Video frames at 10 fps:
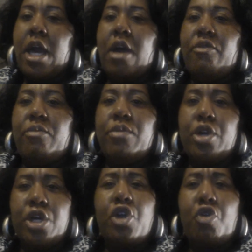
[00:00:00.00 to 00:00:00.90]
a
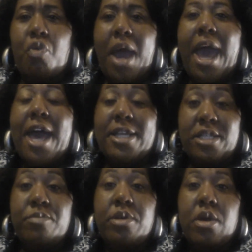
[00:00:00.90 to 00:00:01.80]
good
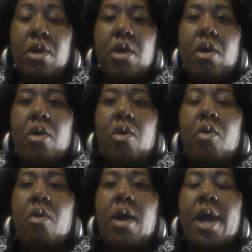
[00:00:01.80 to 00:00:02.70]
grasp
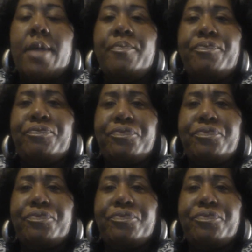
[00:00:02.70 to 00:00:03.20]
on